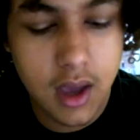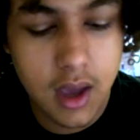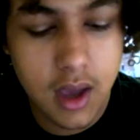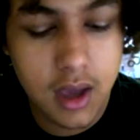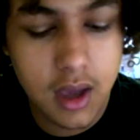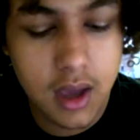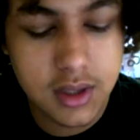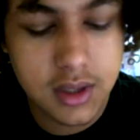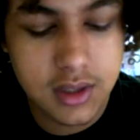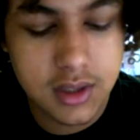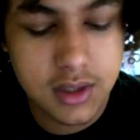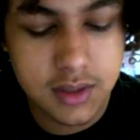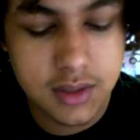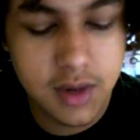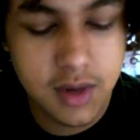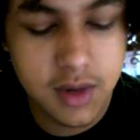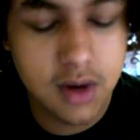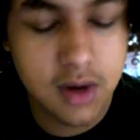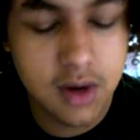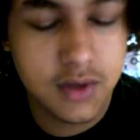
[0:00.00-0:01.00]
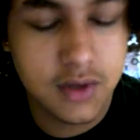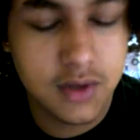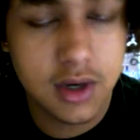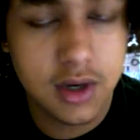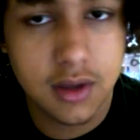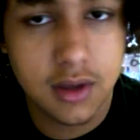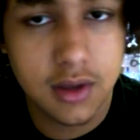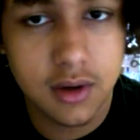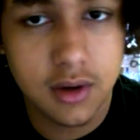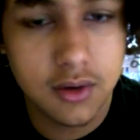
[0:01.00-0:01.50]
asks Ismene if she had
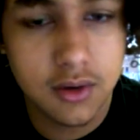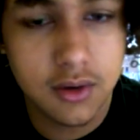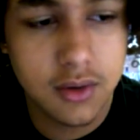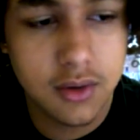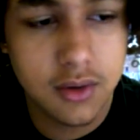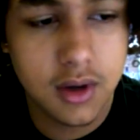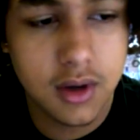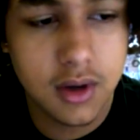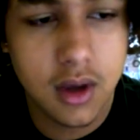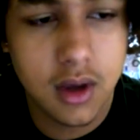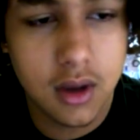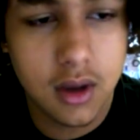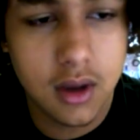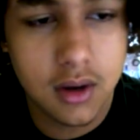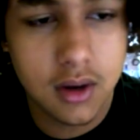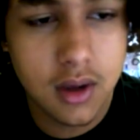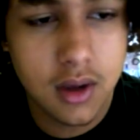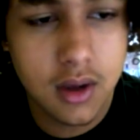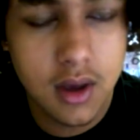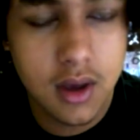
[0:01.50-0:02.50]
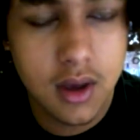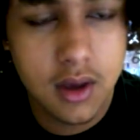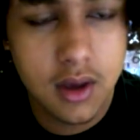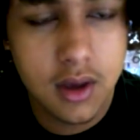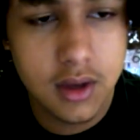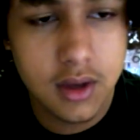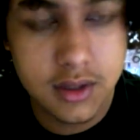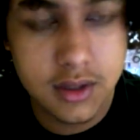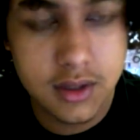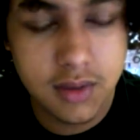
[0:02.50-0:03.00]
anything to do with it, and
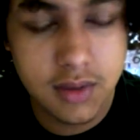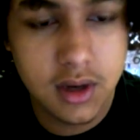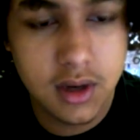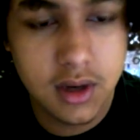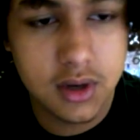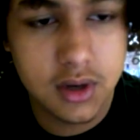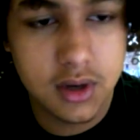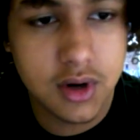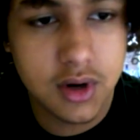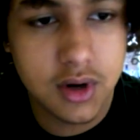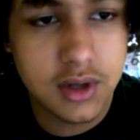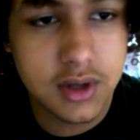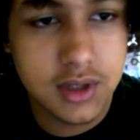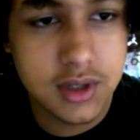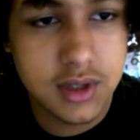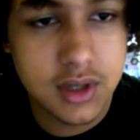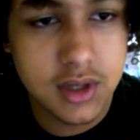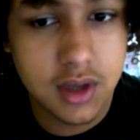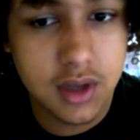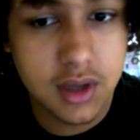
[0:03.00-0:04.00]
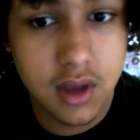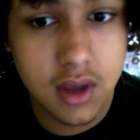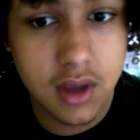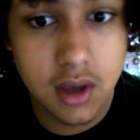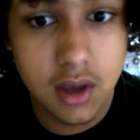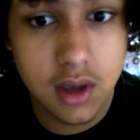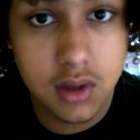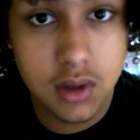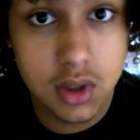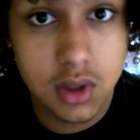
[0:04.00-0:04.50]
Ismene tries to say
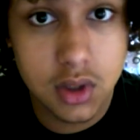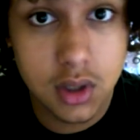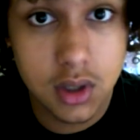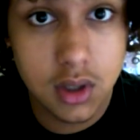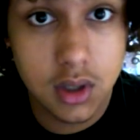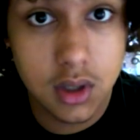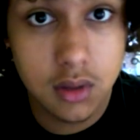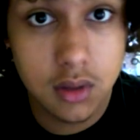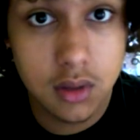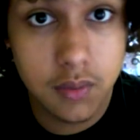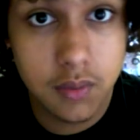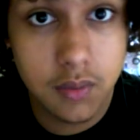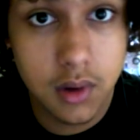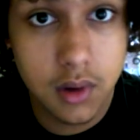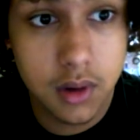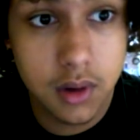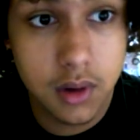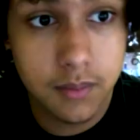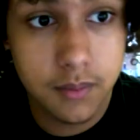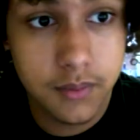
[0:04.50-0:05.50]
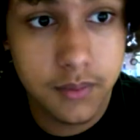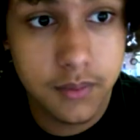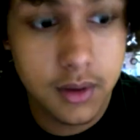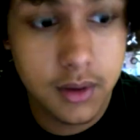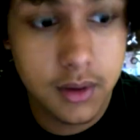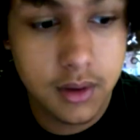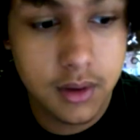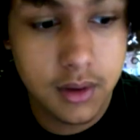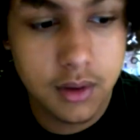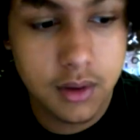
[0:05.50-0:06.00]
that she did, but
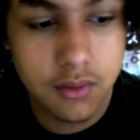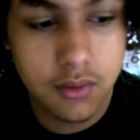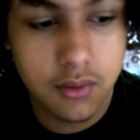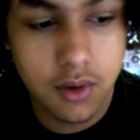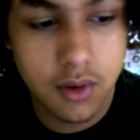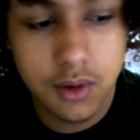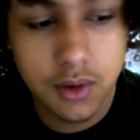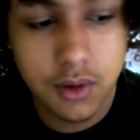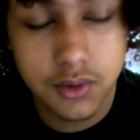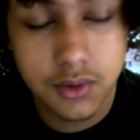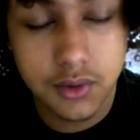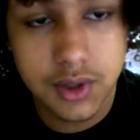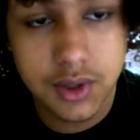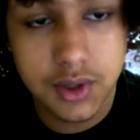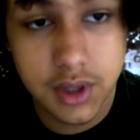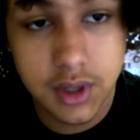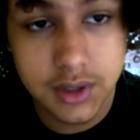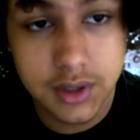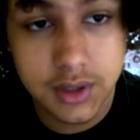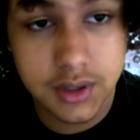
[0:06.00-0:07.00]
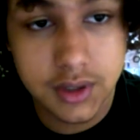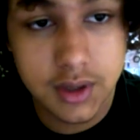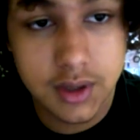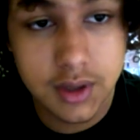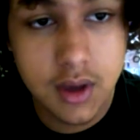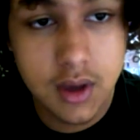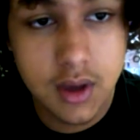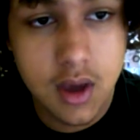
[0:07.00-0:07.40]
we all know she doesn't.